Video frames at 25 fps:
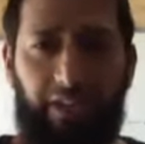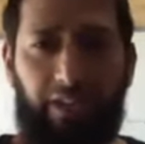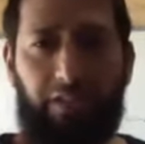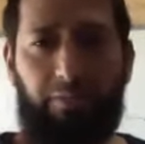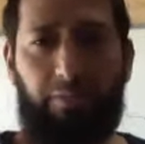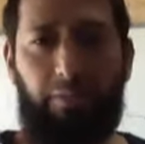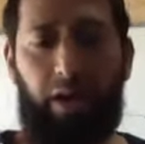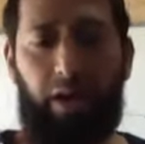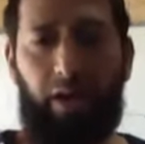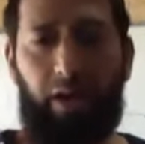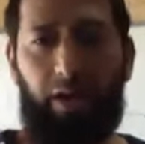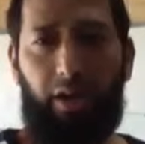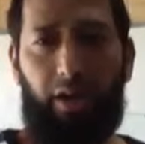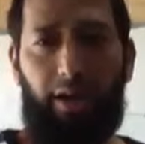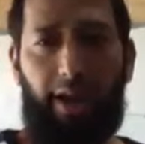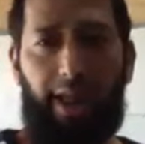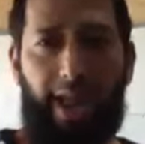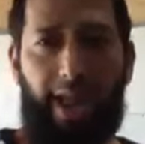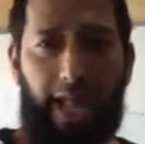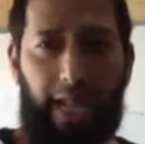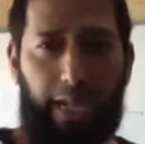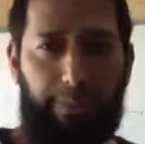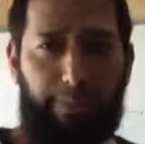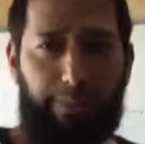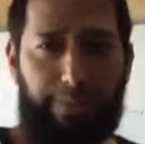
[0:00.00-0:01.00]
This marker
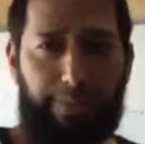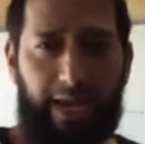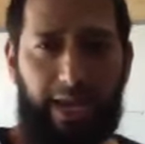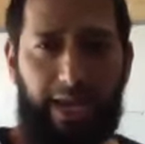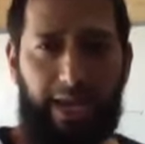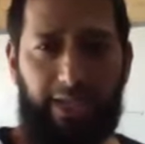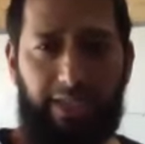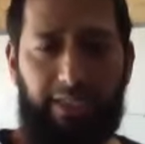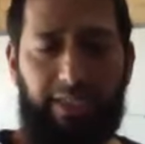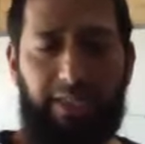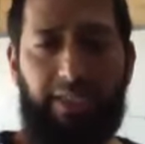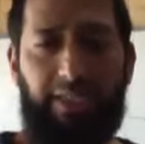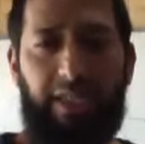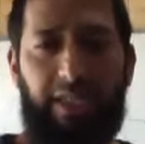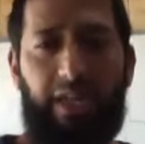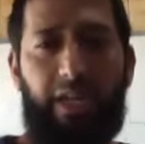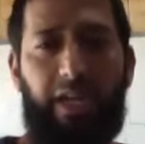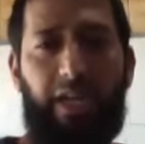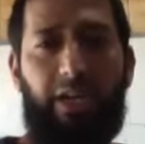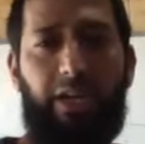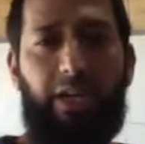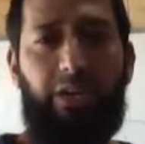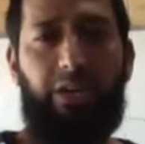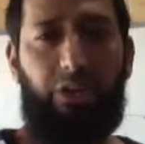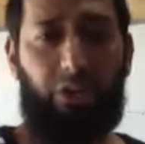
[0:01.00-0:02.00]
helps us
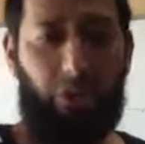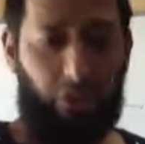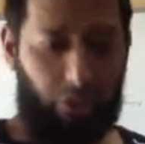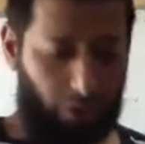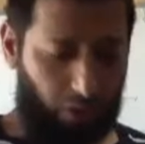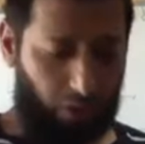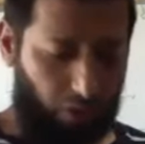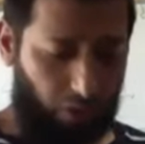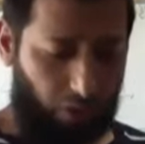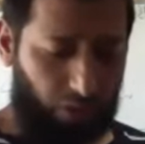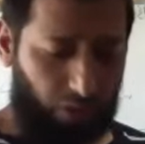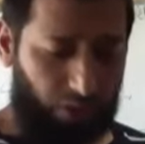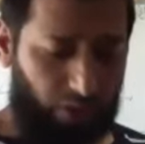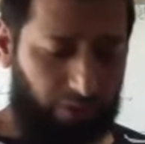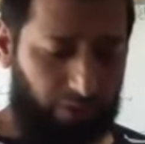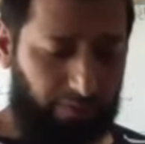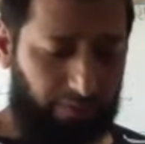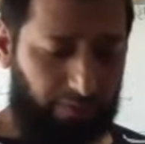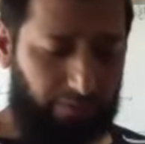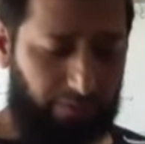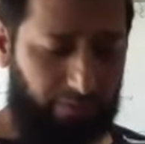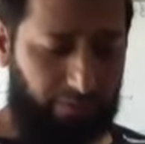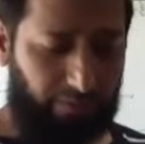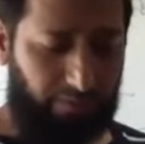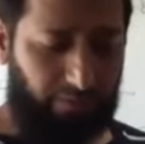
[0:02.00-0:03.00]
to
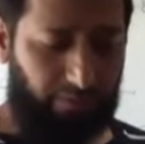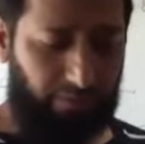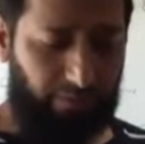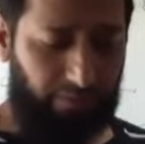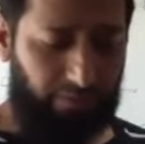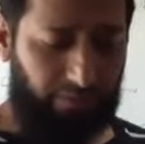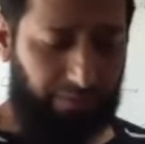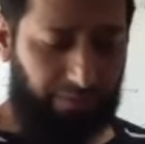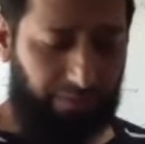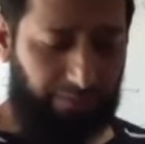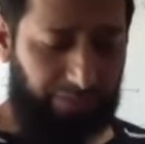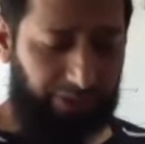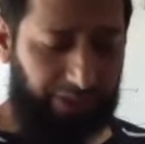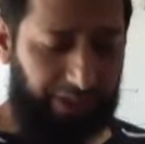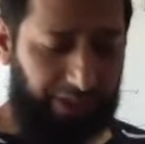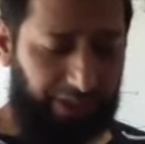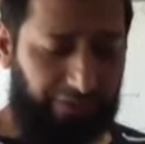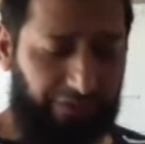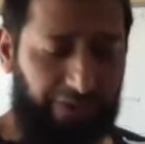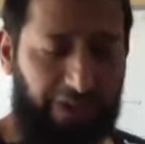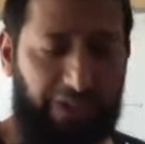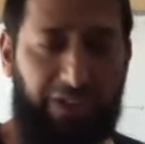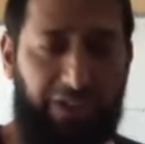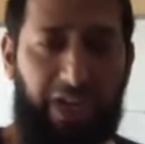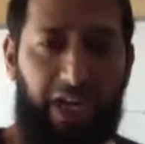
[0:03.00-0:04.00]

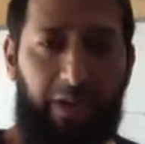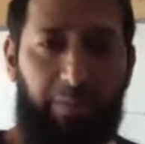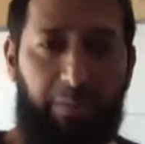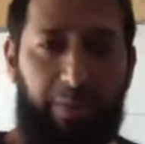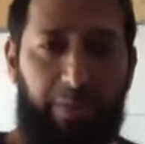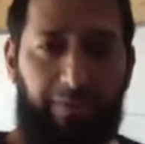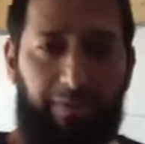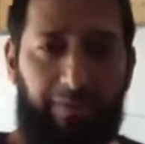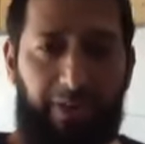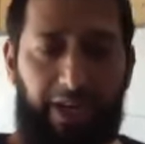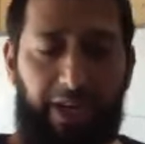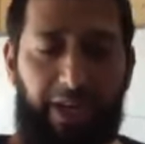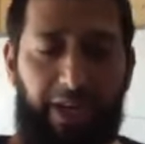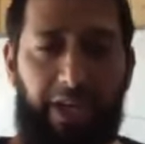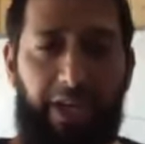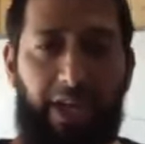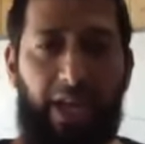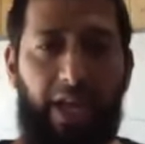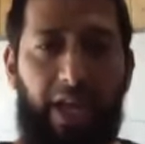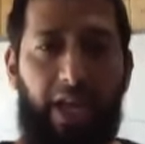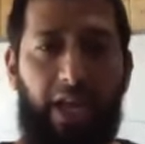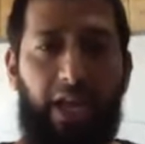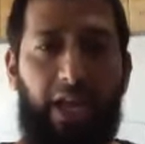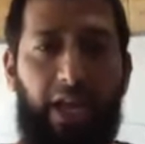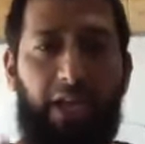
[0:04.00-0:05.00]
differentiate between
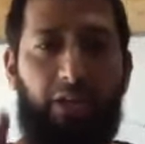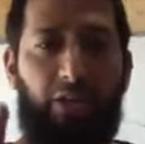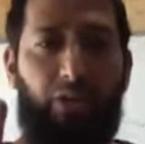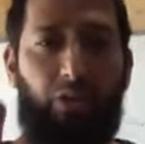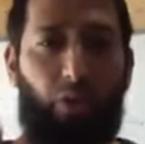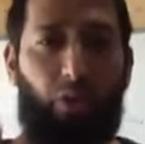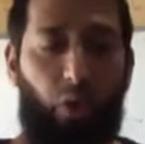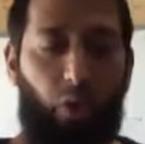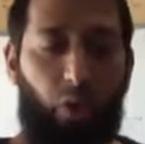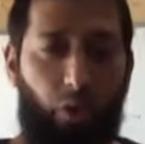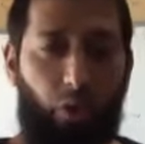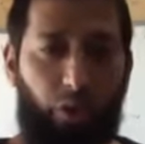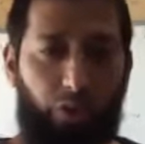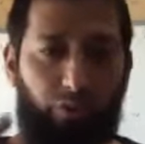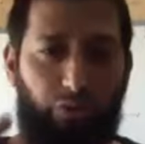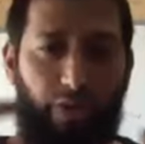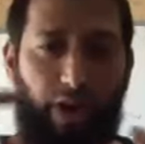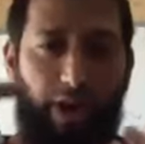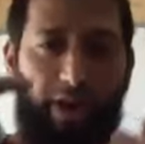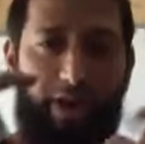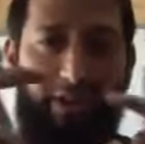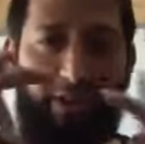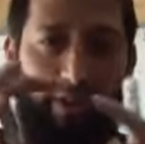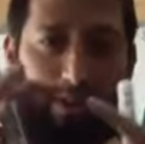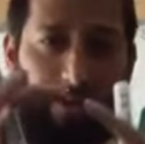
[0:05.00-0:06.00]
those
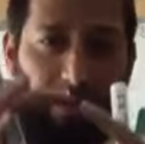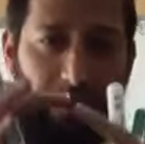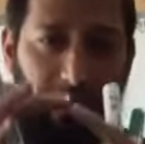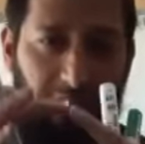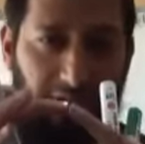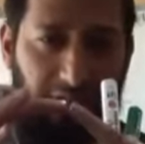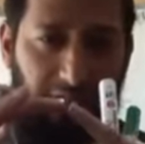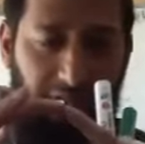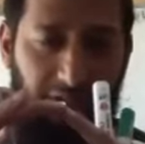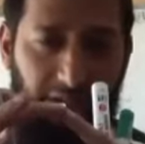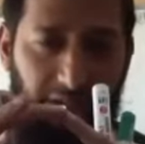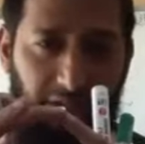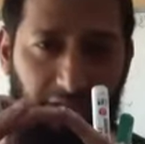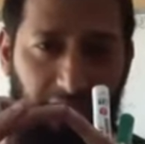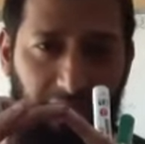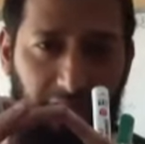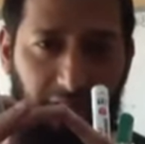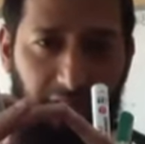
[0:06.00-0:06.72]
vectors